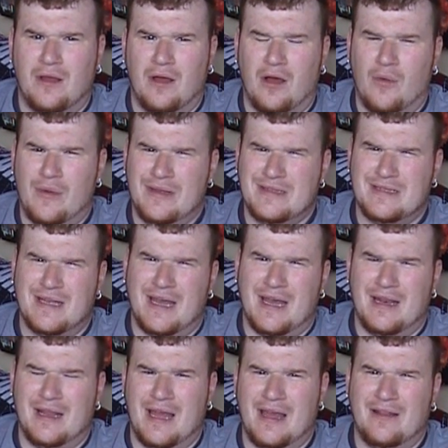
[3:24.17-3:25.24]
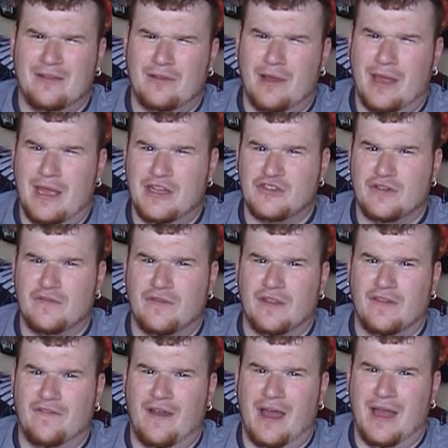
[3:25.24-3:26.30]
Always kind of had a little hatred
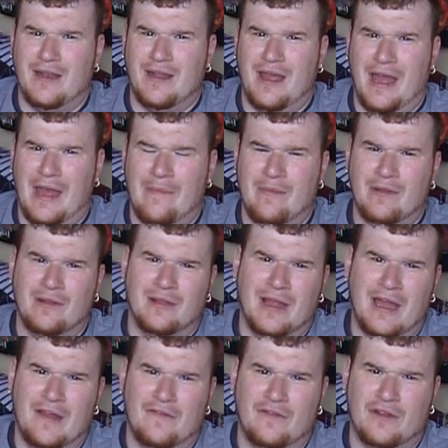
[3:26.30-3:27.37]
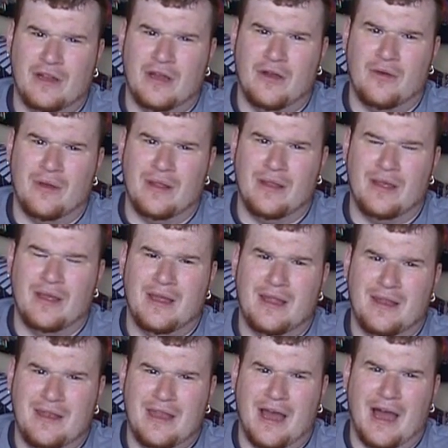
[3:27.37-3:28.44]
for the fact that Abin left, you know, and
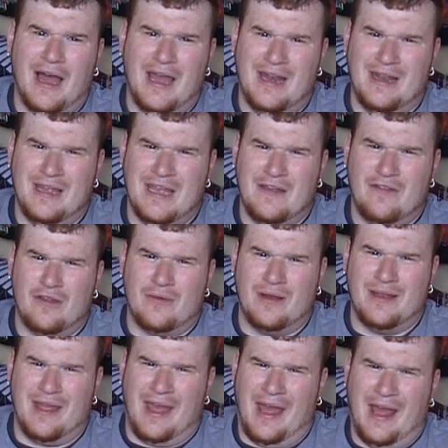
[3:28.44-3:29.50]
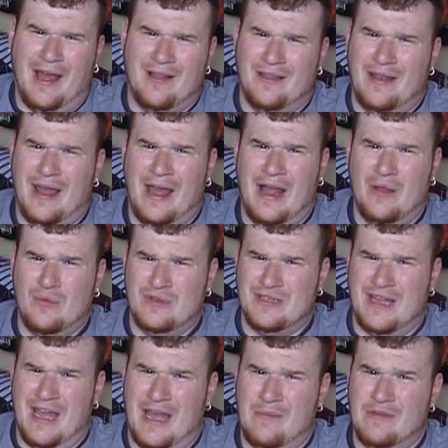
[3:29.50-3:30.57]
died and gave the ring to Hal, and Hal was
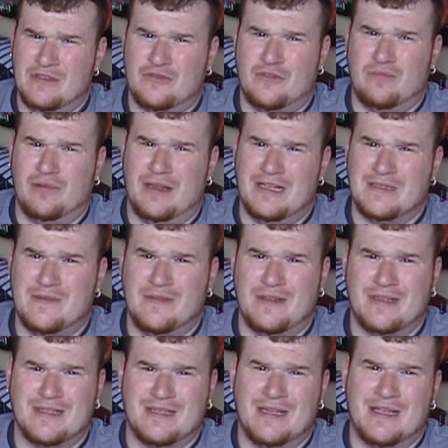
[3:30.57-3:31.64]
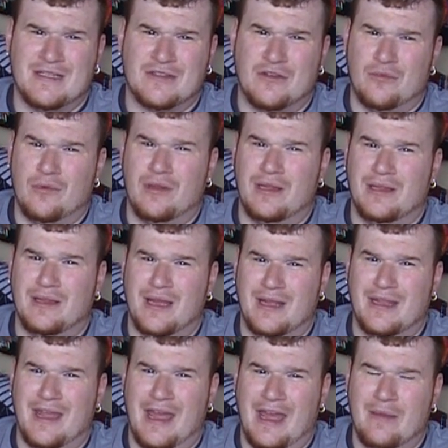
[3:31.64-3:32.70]
Abin's replacement, because Sinestro really
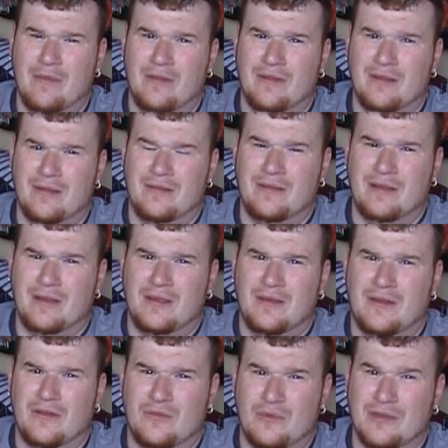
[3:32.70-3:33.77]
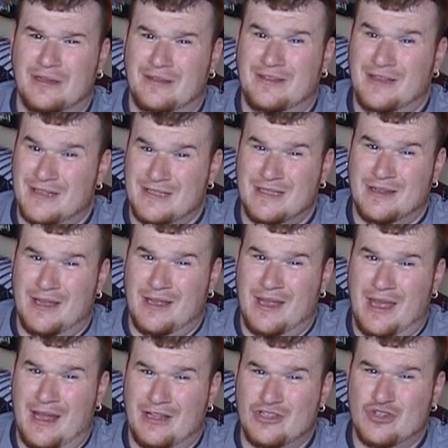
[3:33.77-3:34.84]
liked Abin and really doesn't
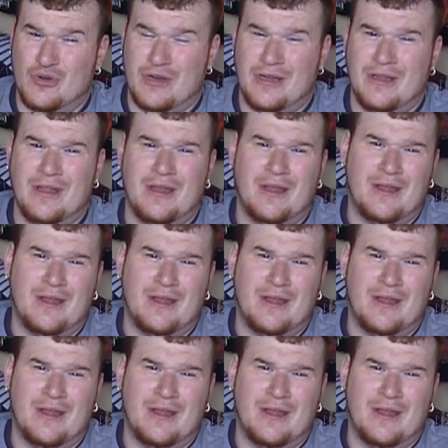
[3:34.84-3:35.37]
like Hal Jordan.